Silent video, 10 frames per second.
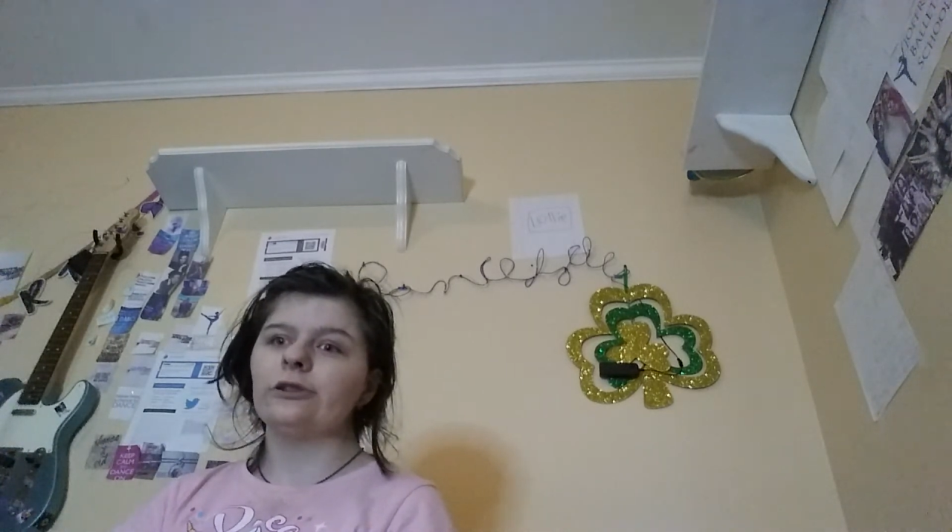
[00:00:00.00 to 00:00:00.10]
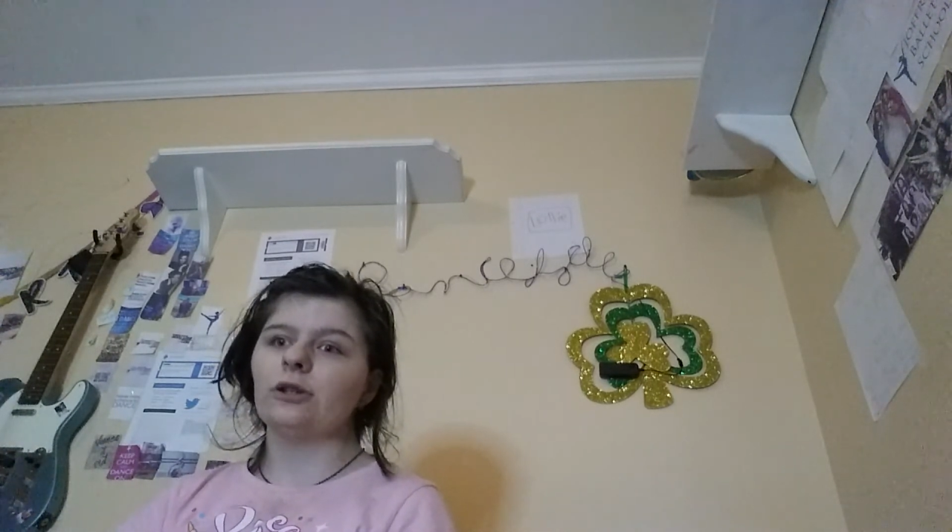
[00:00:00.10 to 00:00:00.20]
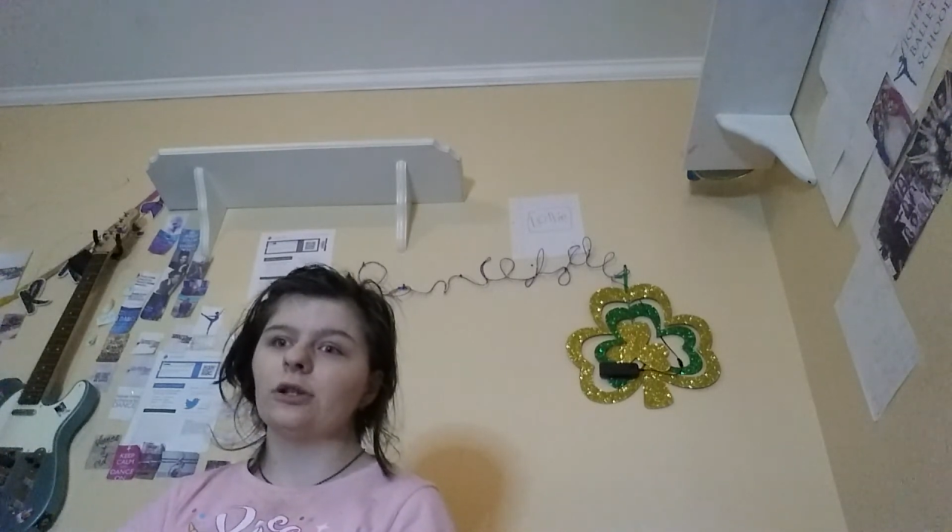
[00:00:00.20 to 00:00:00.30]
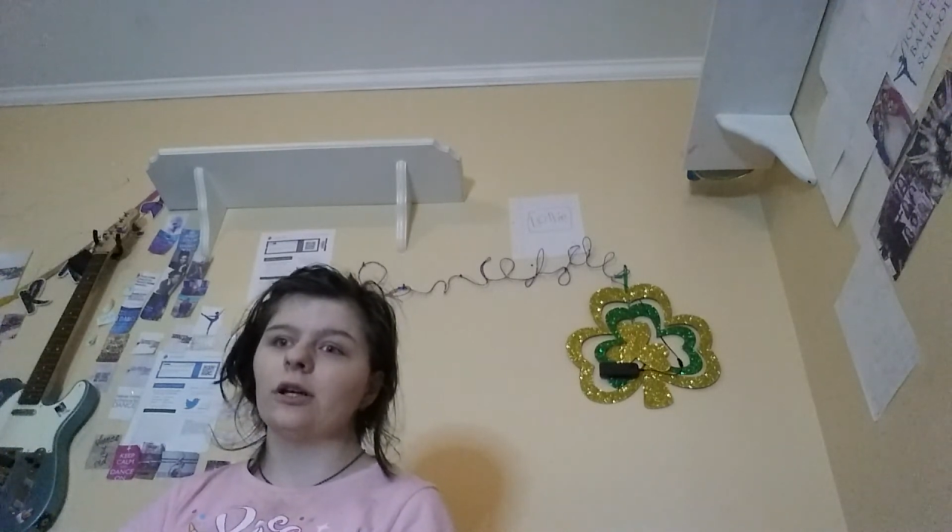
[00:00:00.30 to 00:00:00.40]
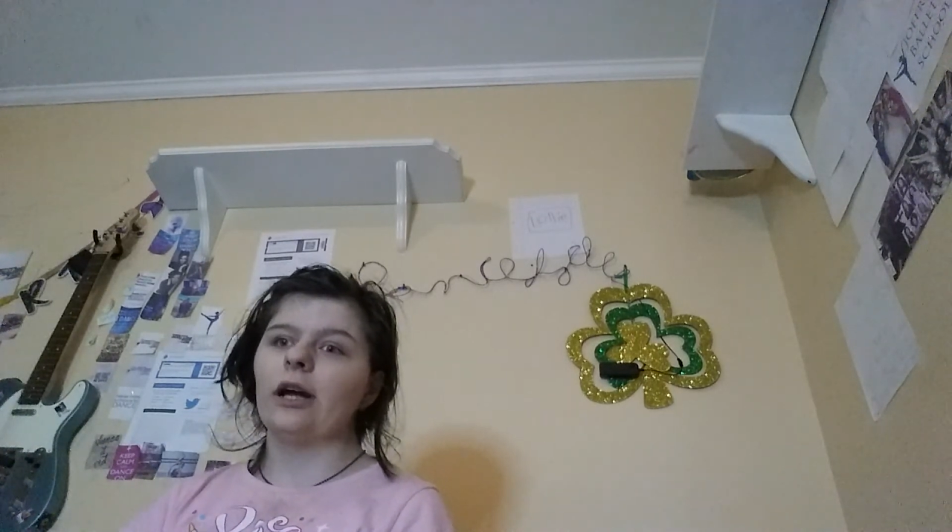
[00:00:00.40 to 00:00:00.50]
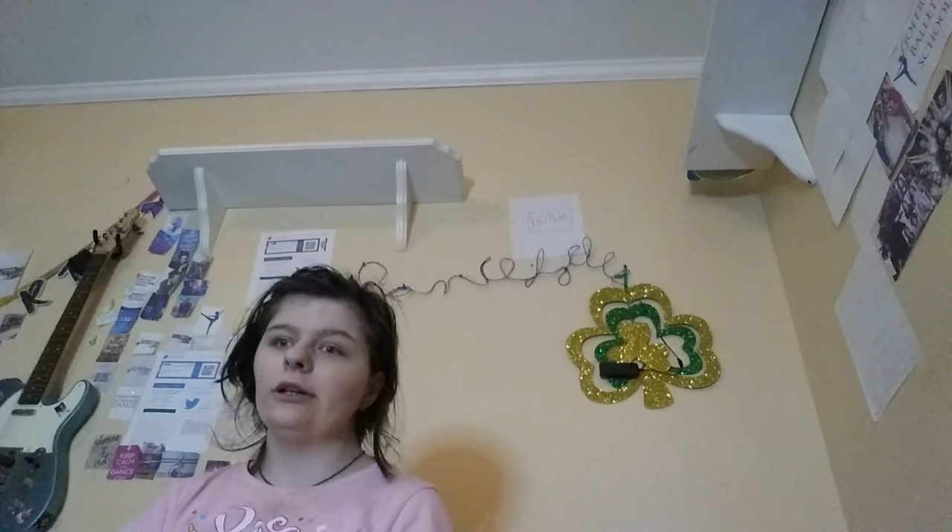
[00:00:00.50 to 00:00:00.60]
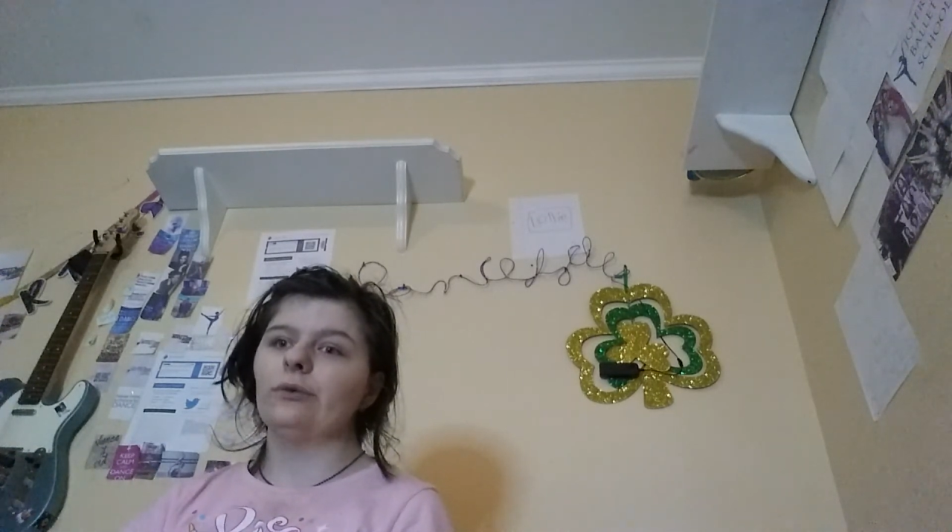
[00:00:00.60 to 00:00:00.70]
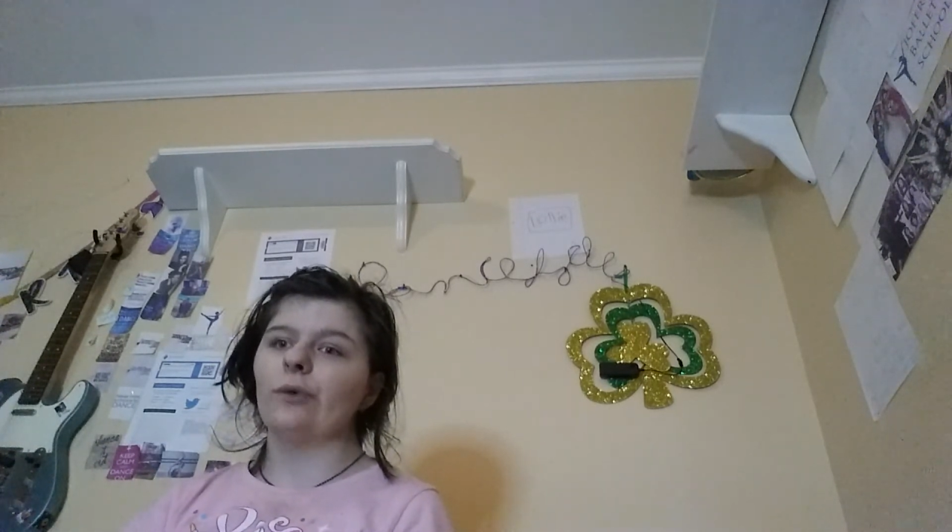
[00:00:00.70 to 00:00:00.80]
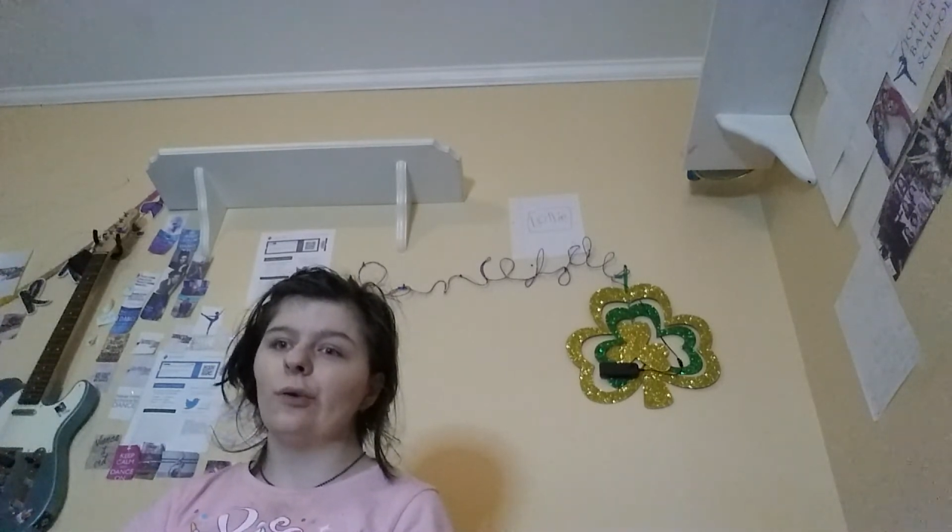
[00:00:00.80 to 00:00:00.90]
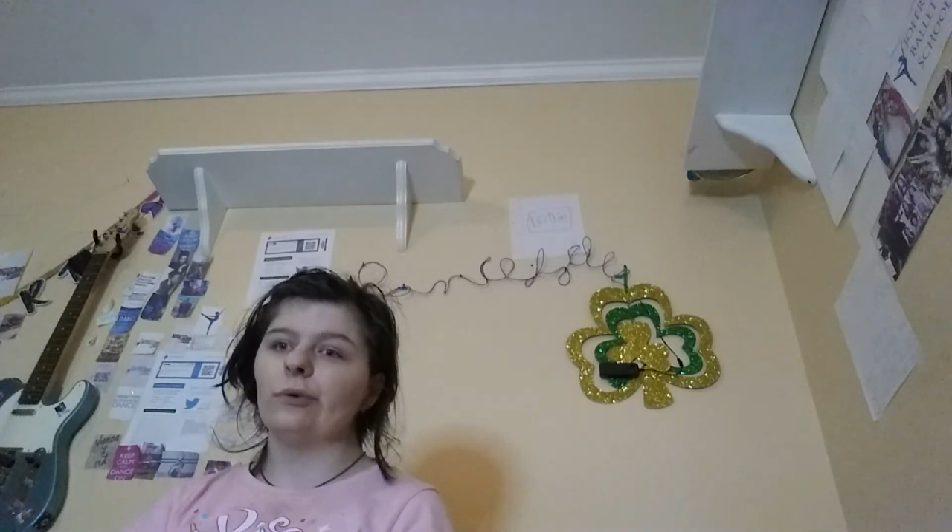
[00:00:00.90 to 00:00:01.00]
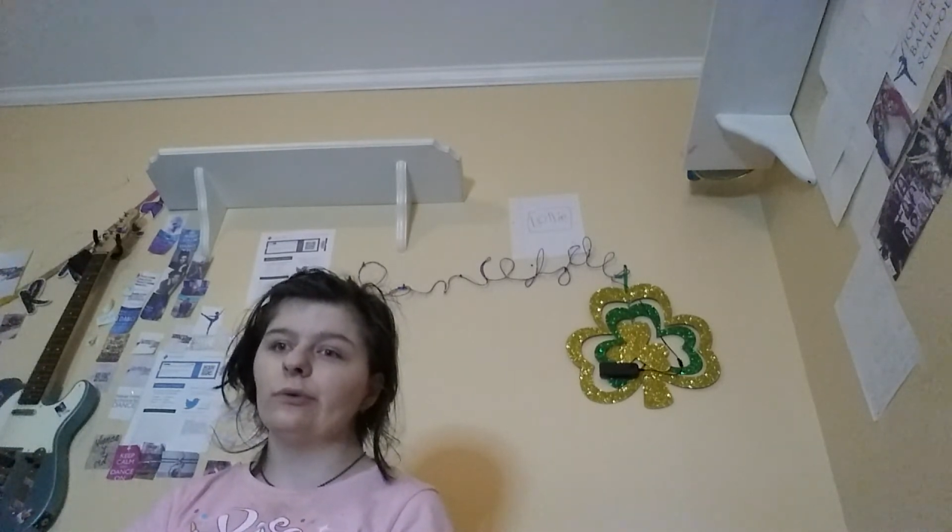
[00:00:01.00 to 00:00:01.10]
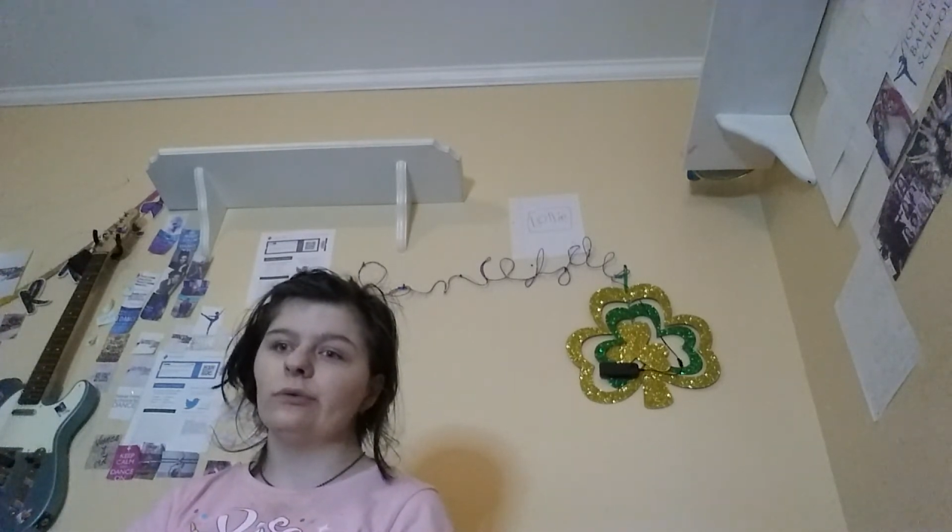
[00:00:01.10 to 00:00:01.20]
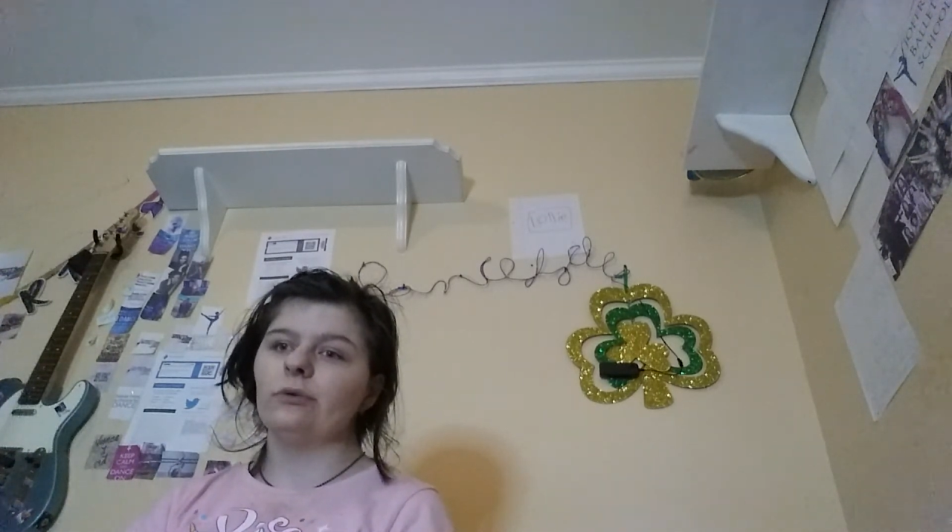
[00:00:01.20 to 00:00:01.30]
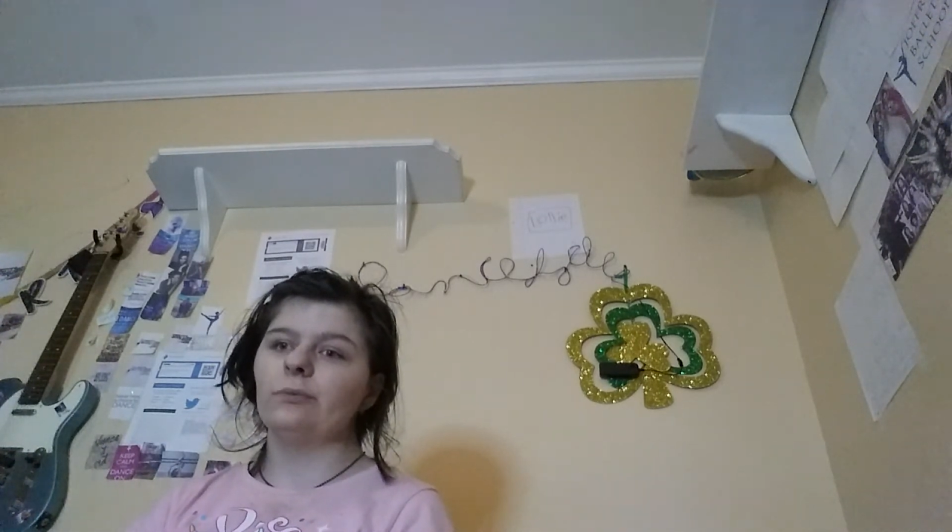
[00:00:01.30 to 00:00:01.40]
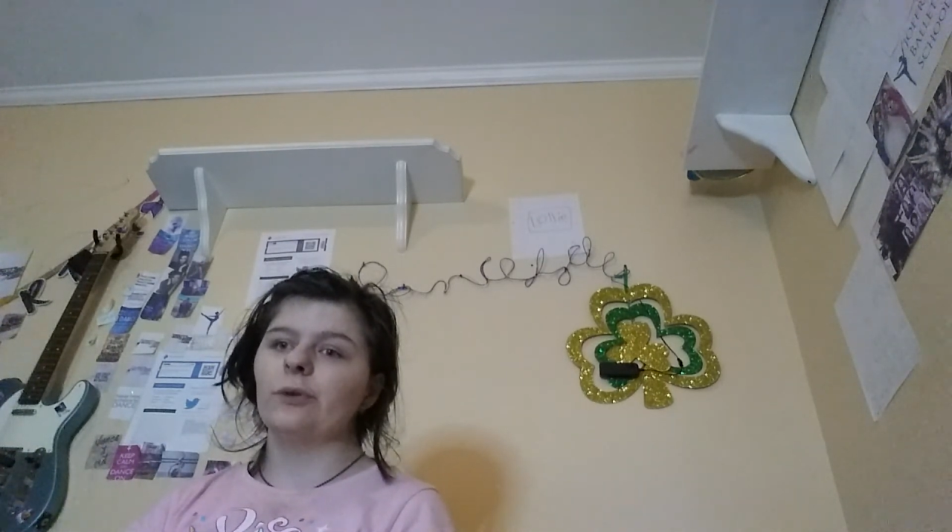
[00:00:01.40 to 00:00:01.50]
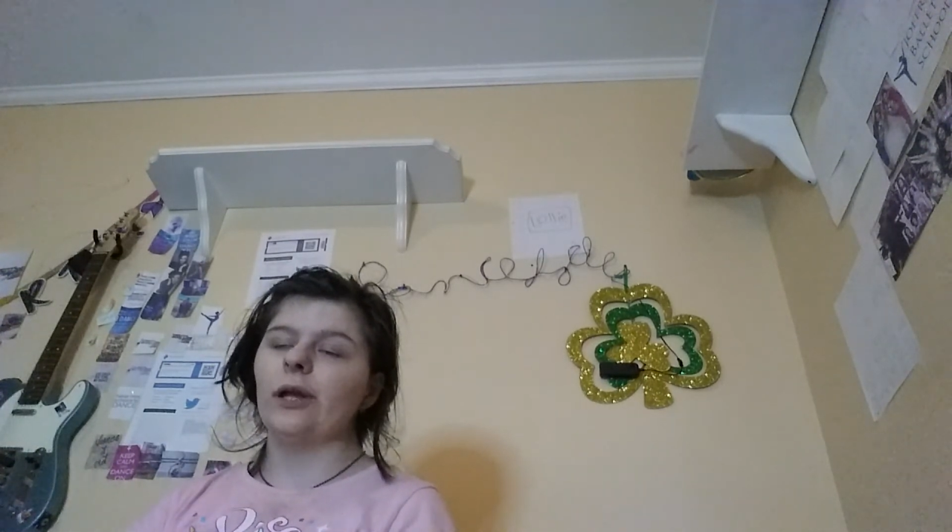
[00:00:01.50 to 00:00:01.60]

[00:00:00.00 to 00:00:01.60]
store and a local